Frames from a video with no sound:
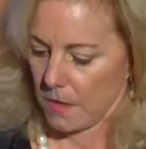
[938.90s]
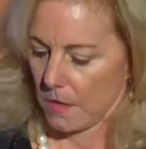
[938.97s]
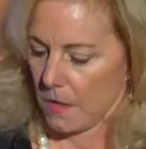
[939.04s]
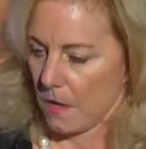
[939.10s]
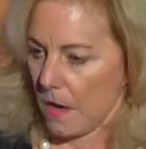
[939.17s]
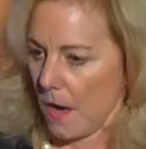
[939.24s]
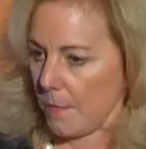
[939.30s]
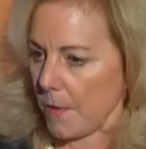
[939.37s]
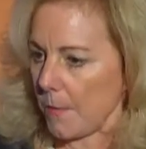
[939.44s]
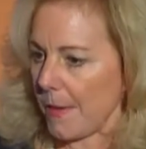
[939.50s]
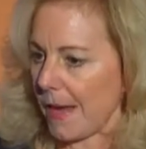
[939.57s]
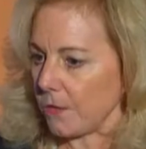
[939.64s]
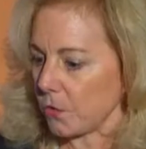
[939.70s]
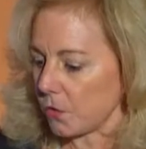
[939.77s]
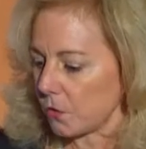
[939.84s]

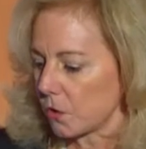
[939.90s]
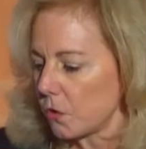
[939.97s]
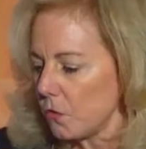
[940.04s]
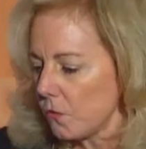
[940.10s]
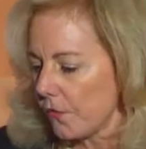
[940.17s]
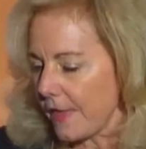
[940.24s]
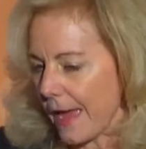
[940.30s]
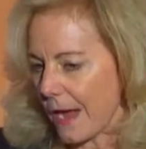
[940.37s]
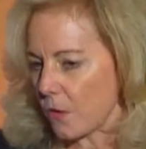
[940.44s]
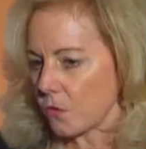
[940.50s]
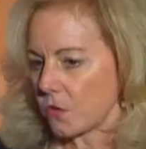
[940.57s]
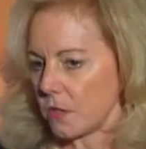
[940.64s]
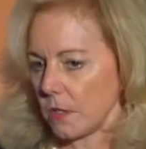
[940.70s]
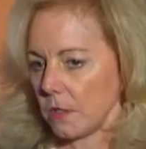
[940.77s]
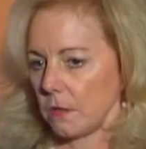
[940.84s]
About
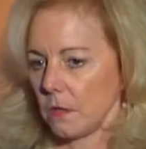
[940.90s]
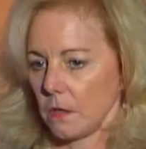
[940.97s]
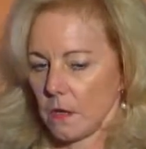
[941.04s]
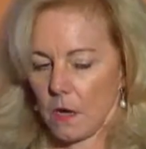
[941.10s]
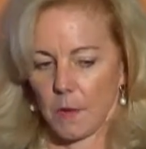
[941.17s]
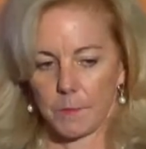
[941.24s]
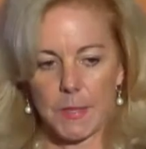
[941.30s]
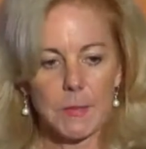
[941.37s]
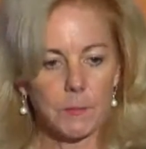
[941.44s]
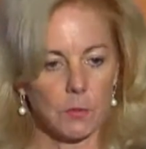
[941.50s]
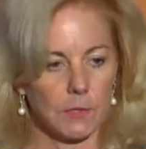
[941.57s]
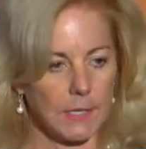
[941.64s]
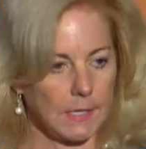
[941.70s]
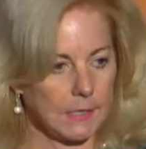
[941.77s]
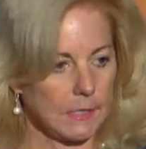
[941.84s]
2,000
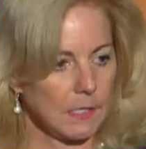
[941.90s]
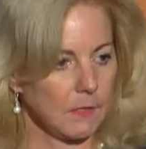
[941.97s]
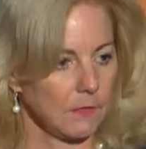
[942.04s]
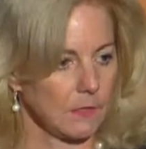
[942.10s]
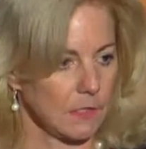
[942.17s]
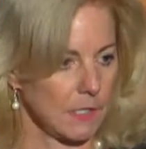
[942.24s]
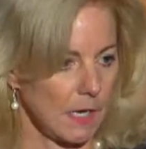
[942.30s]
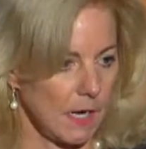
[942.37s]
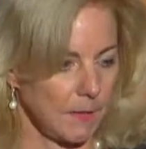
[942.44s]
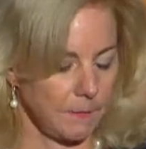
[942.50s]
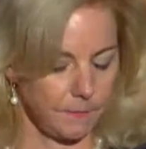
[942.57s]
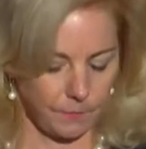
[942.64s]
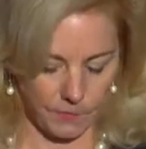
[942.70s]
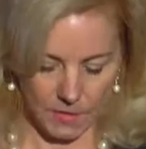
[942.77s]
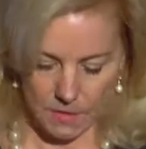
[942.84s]
people at any given
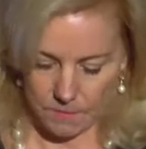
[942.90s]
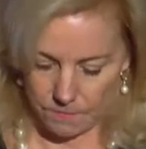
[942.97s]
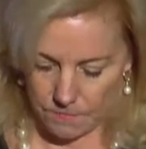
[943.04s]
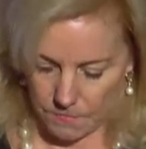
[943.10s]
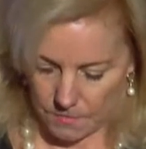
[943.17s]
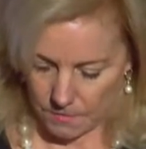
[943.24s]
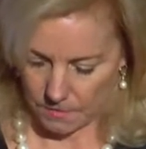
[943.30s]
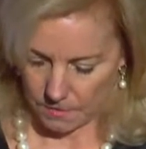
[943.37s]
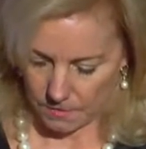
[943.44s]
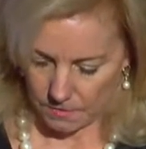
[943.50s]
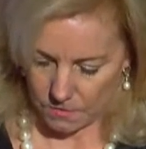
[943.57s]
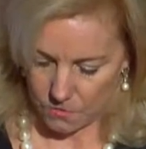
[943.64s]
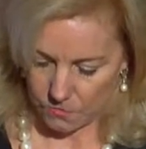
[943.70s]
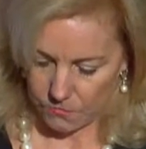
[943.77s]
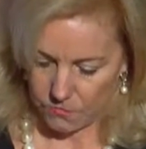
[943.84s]
time can
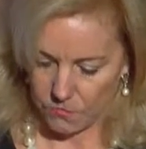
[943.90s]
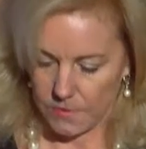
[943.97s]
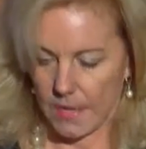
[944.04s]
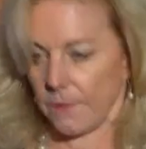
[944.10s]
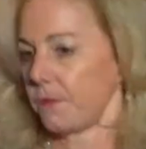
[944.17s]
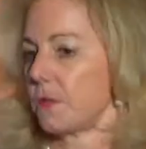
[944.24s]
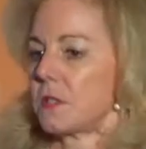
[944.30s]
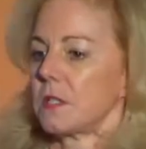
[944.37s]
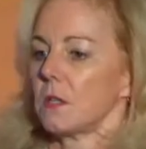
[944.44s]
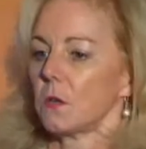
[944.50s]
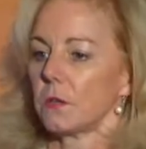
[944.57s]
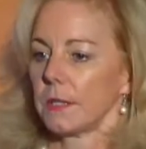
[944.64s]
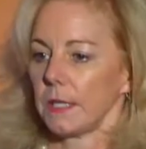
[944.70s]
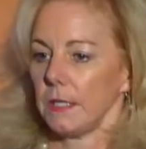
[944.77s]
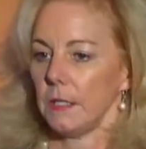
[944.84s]
go through that
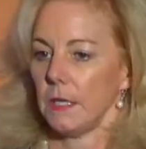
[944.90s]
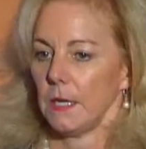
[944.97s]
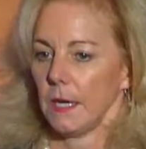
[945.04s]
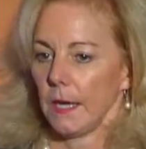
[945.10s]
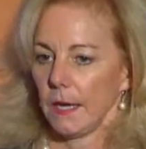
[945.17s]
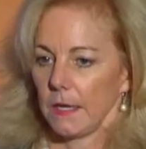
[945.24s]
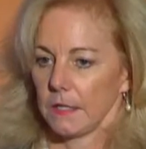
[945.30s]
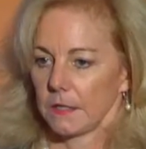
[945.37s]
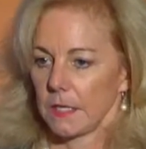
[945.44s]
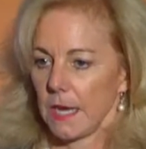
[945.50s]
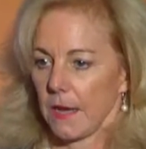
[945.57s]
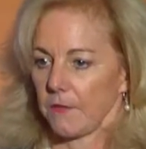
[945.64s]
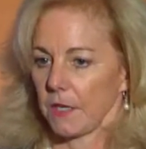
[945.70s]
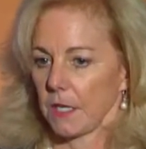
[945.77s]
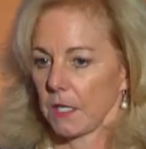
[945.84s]
facility, and it's
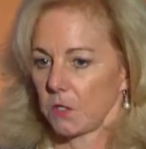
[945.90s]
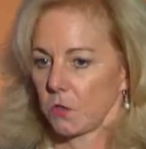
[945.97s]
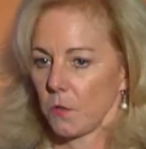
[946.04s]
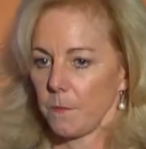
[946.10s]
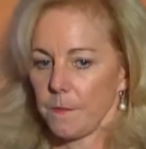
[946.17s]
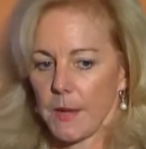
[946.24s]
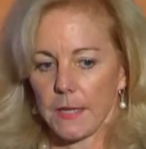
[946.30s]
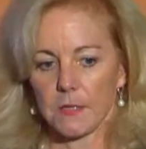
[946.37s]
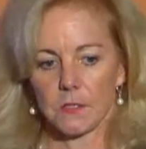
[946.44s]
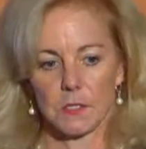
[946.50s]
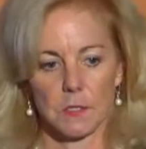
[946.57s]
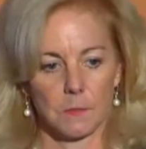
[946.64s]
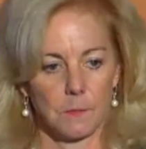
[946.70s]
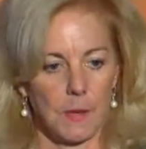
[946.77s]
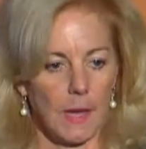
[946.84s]
having a
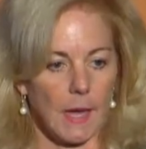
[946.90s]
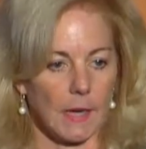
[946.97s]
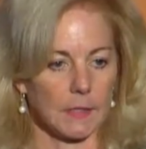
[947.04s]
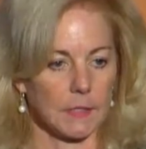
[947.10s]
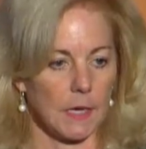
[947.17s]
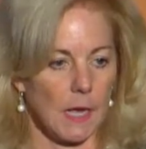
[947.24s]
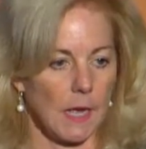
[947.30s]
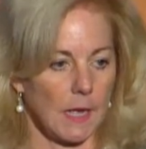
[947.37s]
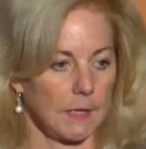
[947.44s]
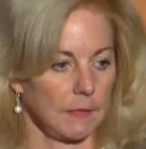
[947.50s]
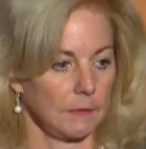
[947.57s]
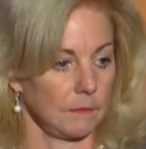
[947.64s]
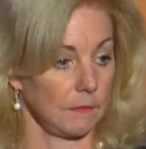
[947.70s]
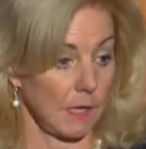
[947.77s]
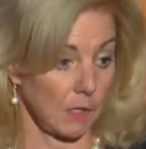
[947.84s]
tremendous impact
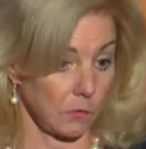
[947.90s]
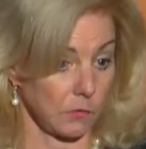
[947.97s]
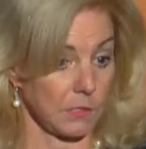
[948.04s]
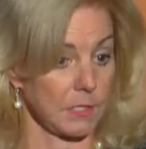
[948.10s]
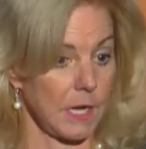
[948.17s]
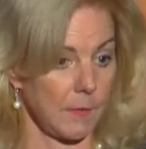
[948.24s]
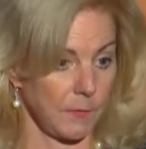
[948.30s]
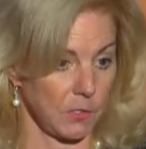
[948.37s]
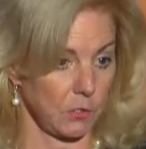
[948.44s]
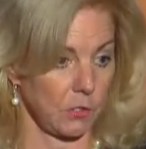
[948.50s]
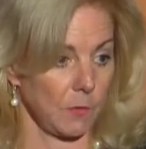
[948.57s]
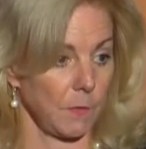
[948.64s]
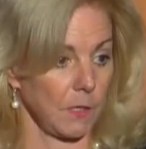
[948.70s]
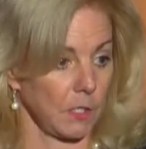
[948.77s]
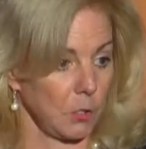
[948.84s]
on not only
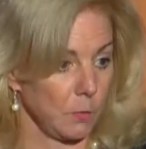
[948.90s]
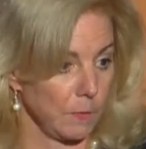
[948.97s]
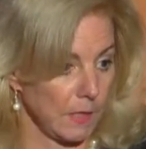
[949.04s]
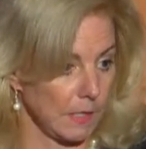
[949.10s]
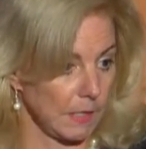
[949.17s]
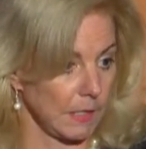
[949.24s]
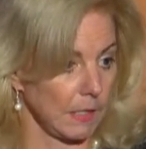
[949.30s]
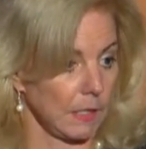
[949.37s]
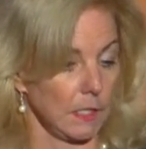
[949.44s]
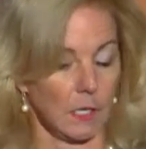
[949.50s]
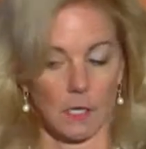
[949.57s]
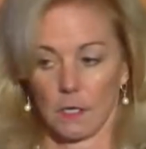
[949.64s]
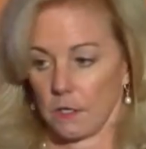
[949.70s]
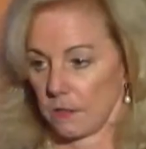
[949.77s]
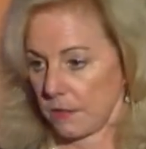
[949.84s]
temperature, but humidity,
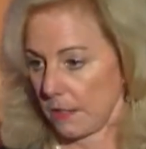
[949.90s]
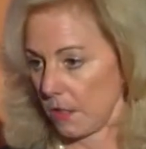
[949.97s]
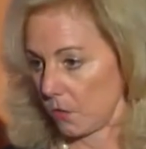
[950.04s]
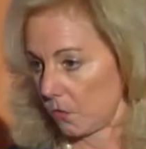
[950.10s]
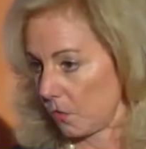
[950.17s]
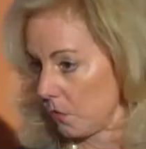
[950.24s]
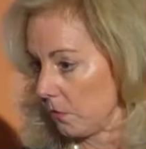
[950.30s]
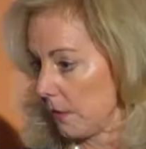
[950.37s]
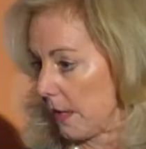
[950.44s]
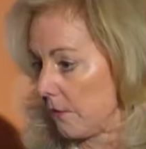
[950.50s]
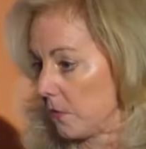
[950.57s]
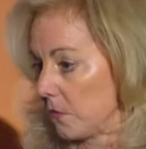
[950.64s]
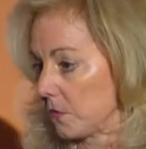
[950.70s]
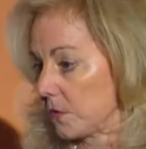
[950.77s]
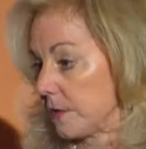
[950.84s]
CO2
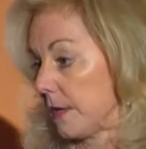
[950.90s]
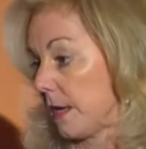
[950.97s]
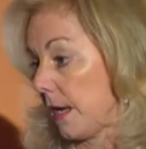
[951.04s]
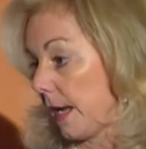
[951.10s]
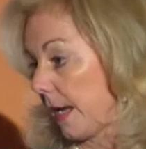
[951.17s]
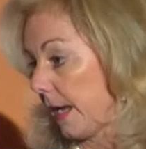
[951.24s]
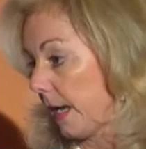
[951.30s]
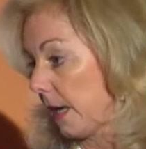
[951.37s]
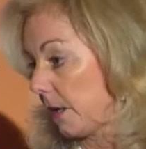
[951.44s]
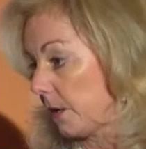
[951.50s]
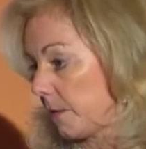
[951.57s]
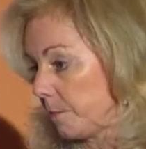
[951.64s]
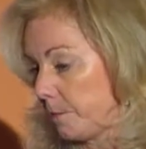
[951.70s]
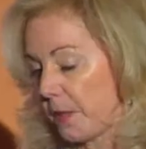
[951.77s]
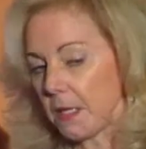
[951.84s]
levels,
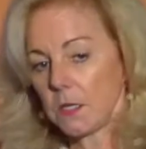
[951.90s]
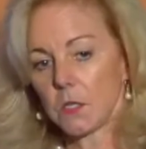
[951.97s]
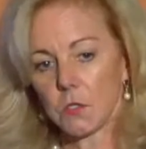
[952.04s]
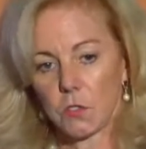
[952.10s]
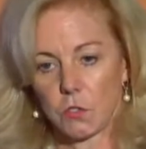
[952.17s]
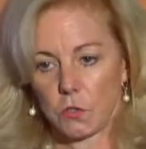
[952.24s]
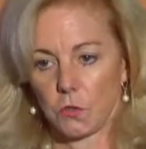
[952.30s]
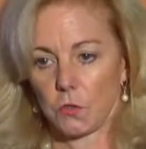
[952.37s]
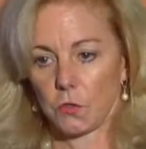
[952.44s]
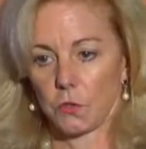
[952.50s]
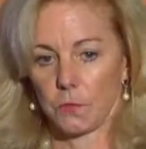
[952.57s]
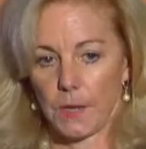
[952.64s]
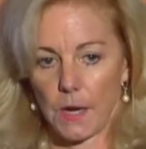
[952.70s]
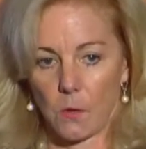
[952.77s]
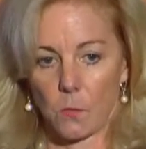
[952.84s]
and big concern
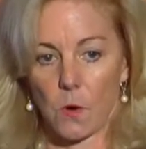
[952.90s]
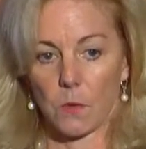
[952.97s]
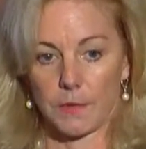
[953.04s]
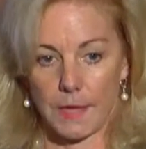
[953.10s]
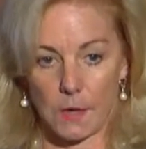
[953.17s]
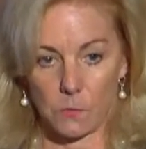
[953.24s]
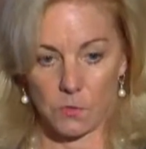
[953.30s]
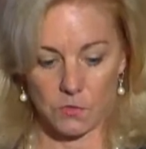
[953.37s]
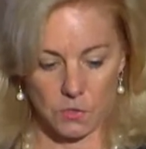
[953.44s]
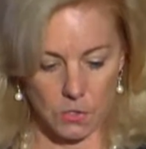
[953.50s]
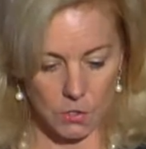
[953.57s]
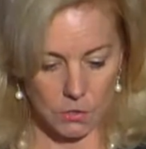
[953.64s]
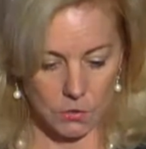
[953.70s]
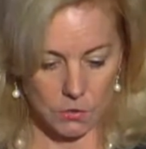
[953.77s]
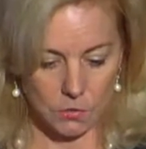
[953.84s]
around what that was
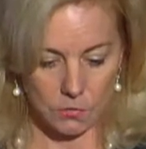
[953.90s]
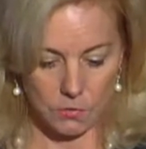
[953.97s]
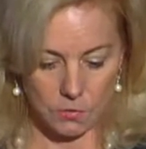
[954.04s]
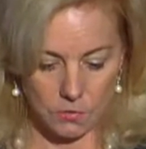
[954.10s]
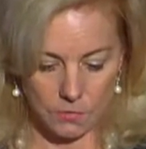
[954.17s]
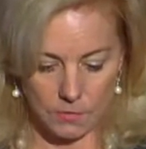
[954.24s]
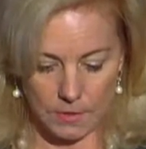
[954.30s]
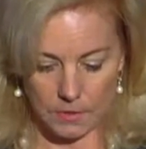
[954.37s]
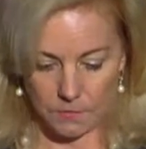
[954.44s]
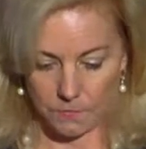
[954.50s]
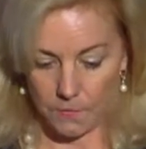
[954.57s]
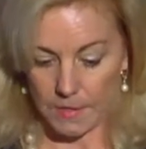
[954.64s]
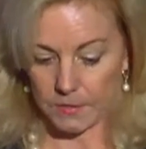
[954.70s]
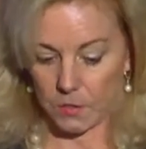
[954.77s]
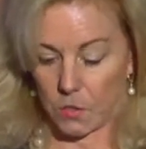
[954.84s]
going to do to the
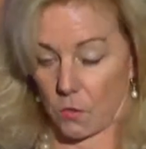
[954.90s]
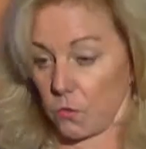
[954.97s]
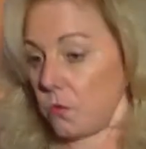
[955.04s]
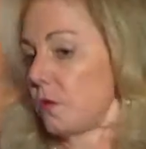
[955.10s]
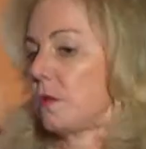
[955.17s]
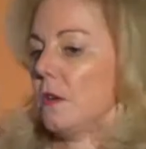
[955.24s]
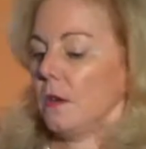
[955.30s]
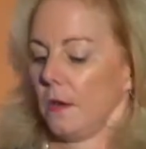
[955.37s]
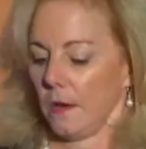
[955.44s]
frescoes.